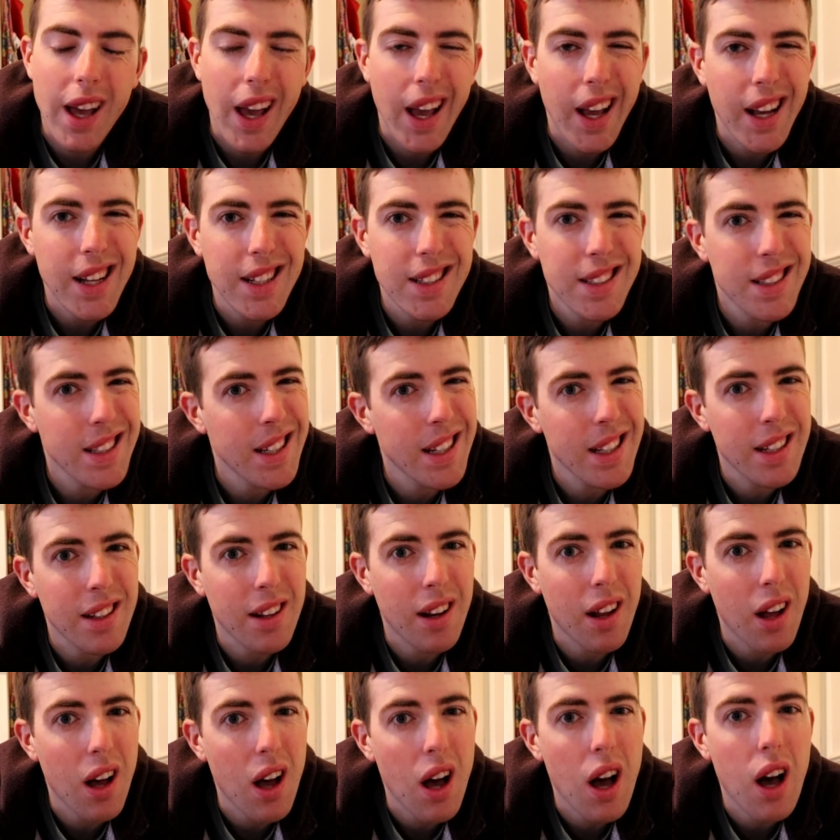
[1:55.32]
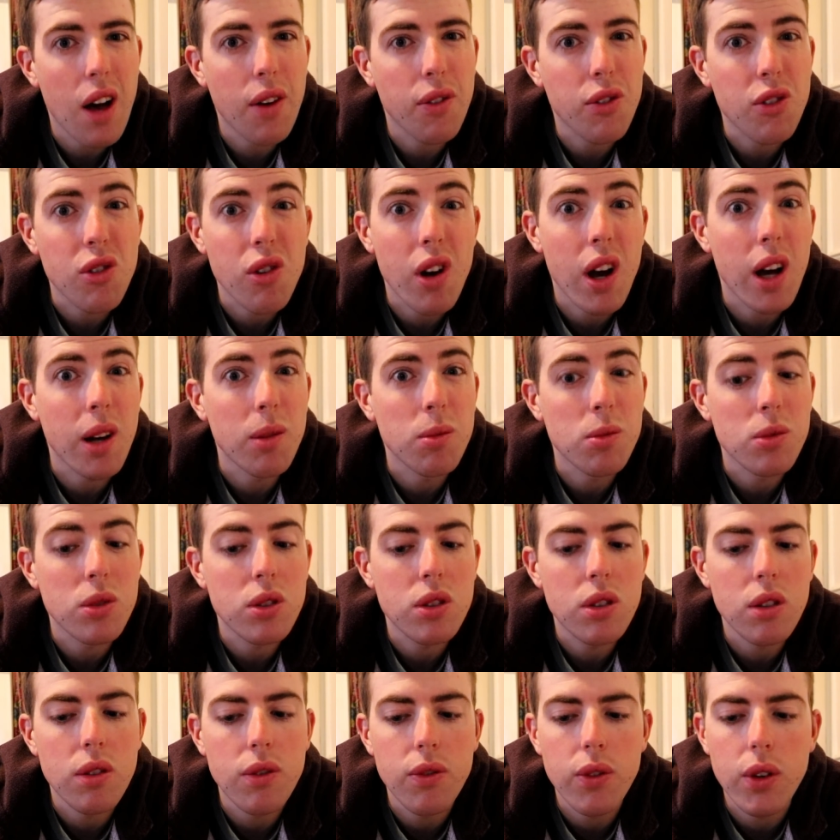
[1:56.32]
eighteen and a half
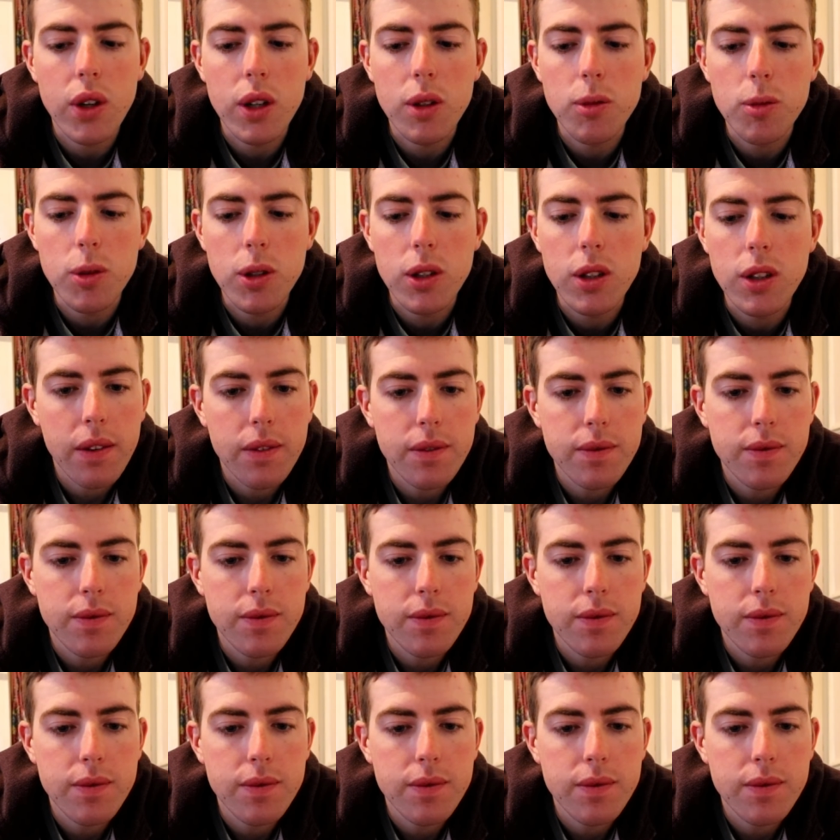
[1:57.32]
grams of fibre.